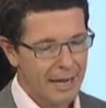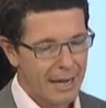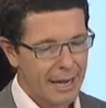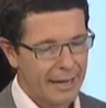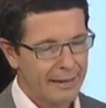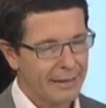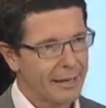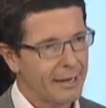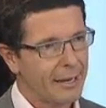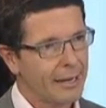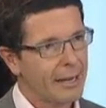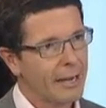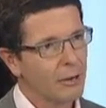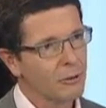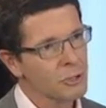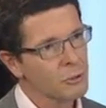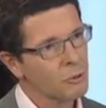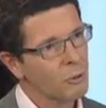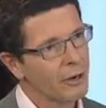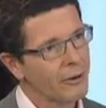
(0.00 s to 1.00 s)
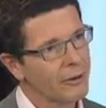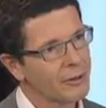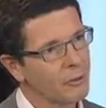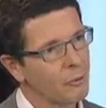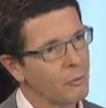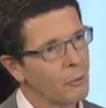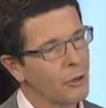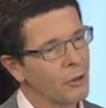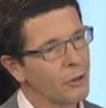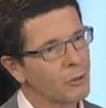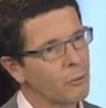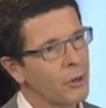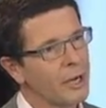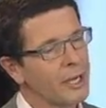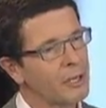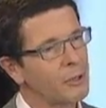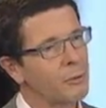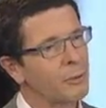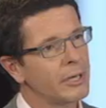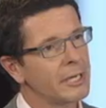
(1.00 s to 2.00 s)
And then elsewhere in the world where
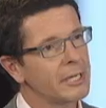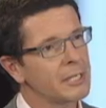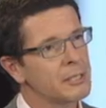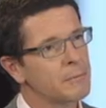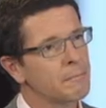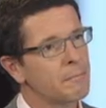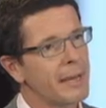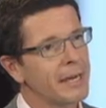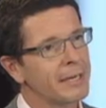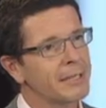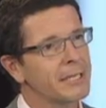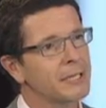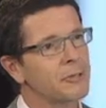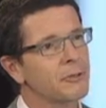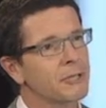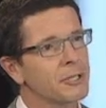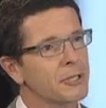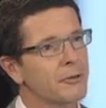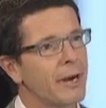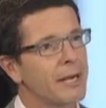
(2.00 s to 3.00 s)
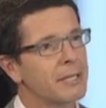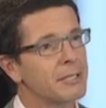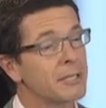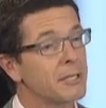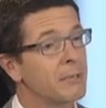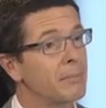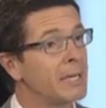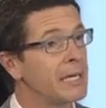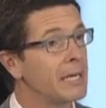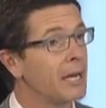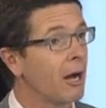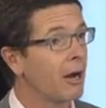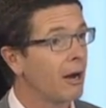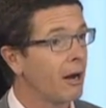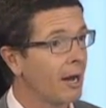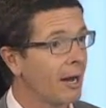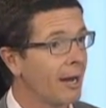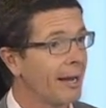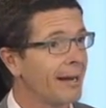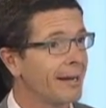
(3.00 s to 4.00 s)
you would expect interest rates to be
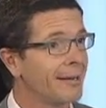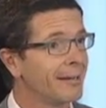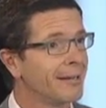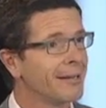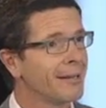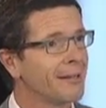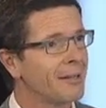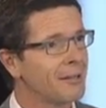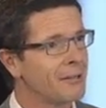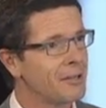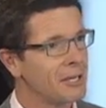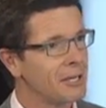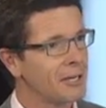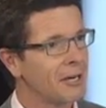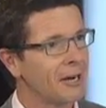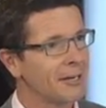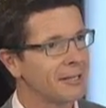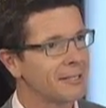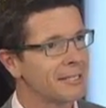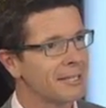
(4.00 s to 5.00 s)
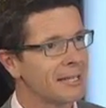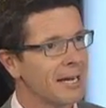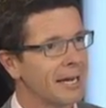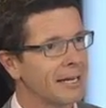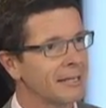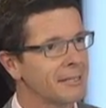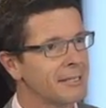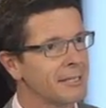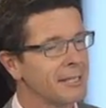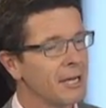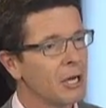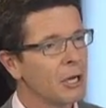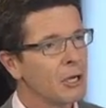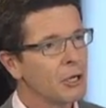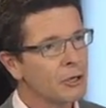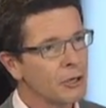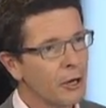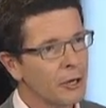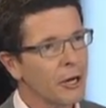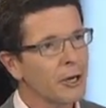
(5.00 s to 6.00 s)
higher than the United States,
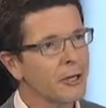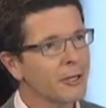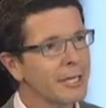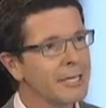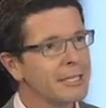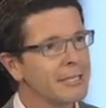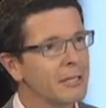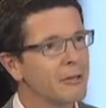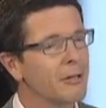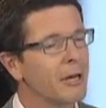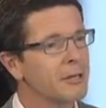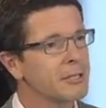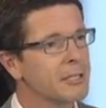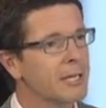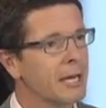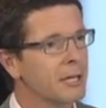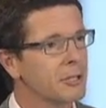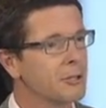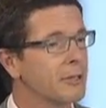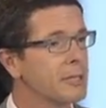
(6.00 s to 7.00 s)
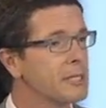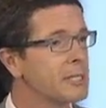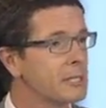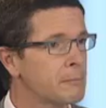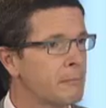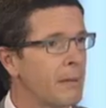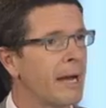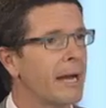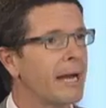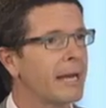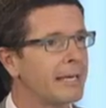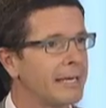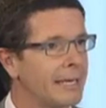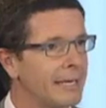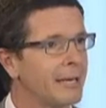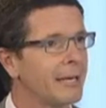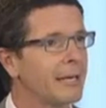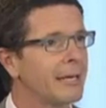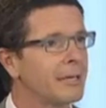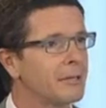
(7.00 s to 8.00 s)
not only did those countries, Spain,
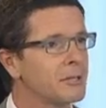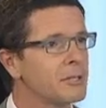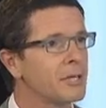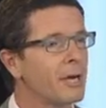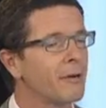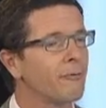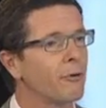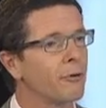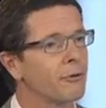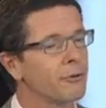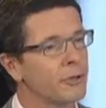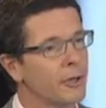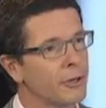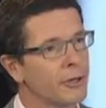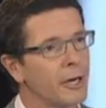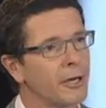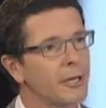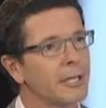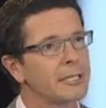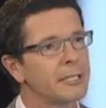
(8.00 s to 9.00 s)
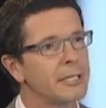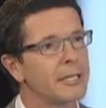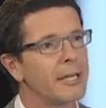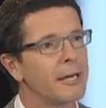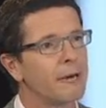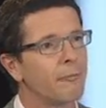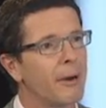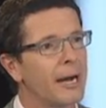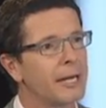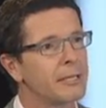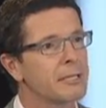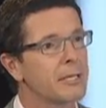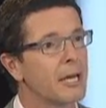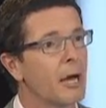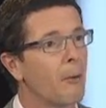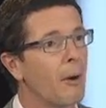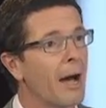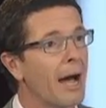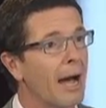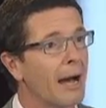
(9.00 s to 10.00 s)
Italy and so forth, not only did their rates
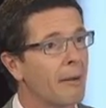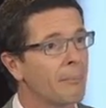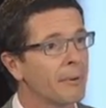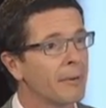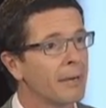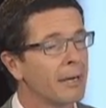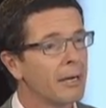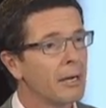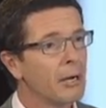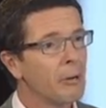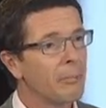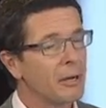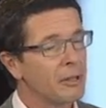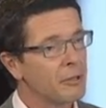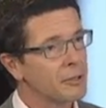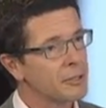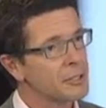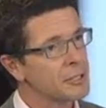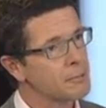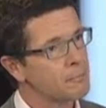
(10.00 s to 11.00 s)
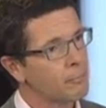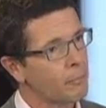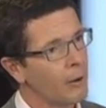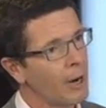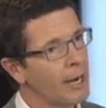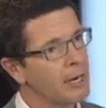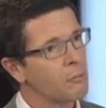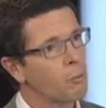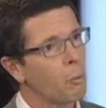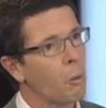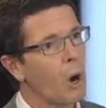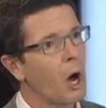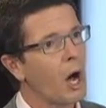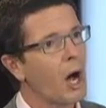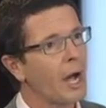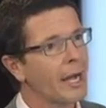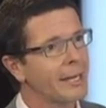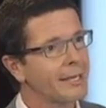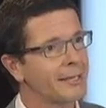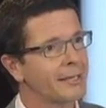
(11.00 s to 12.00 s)
go up, but the spread
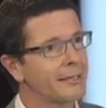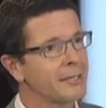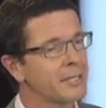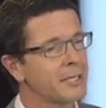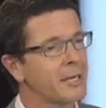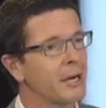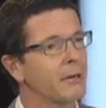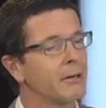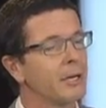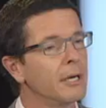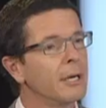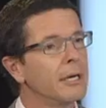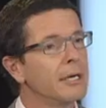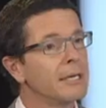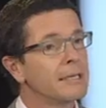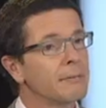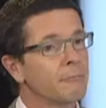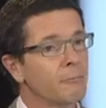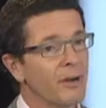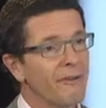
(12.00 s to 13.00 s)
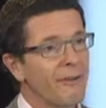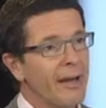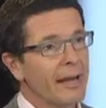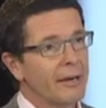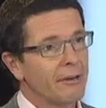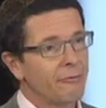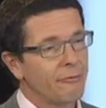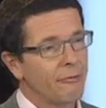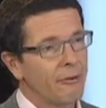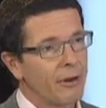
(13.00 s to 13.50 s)
widened. So we've had a